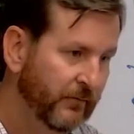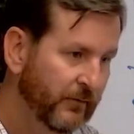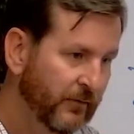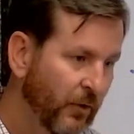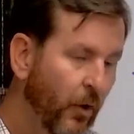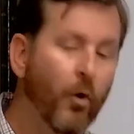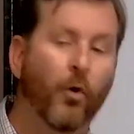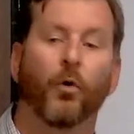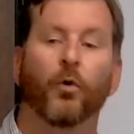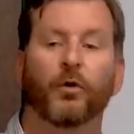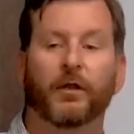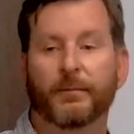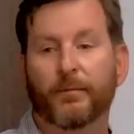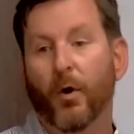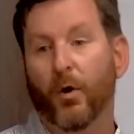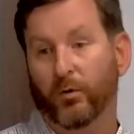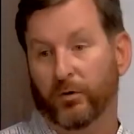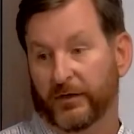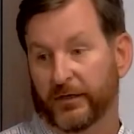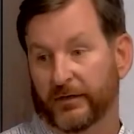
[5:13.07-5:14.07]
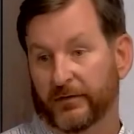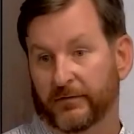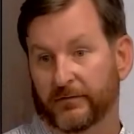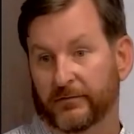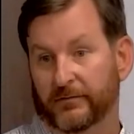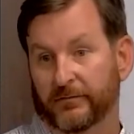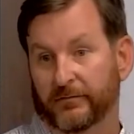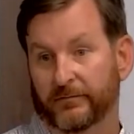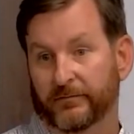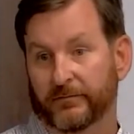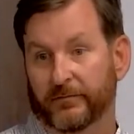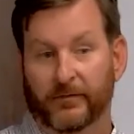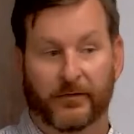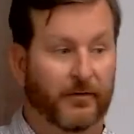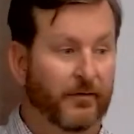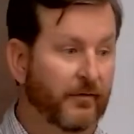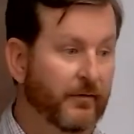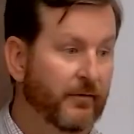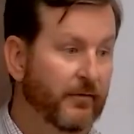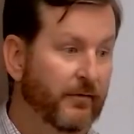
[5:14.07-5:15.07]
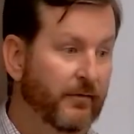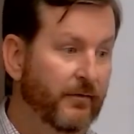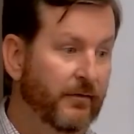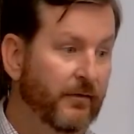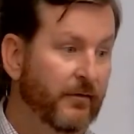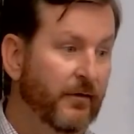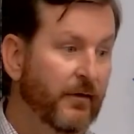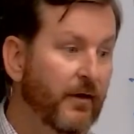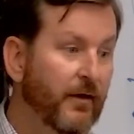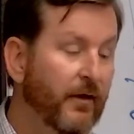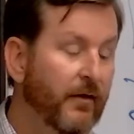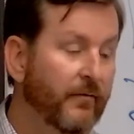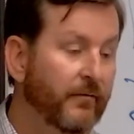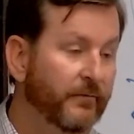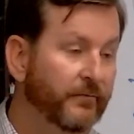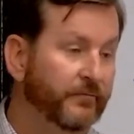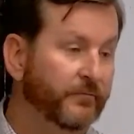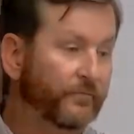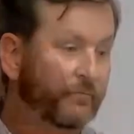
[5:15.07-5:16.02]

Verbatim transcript: Holy moly! It's like eight thousand dollars, if not